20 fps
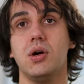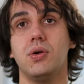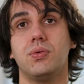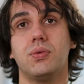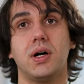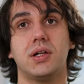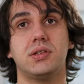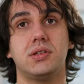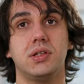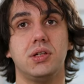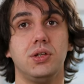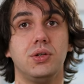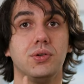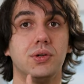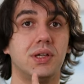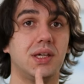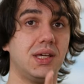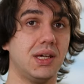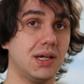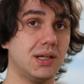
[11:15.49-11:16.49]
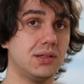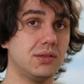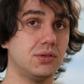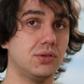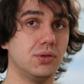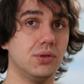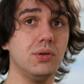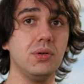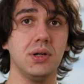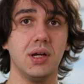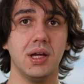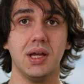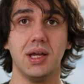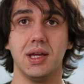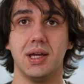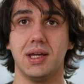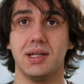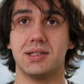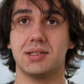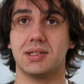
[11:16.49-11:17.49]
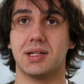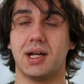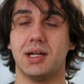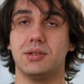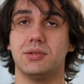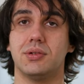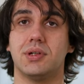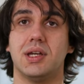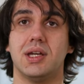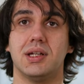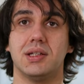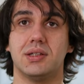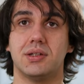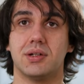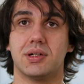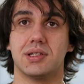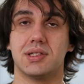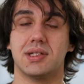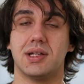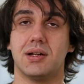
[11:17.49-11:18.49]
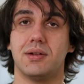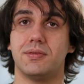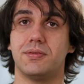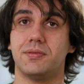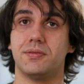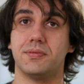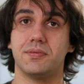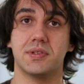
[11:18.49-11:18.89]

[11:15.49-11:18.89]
What you can do is try to get yourself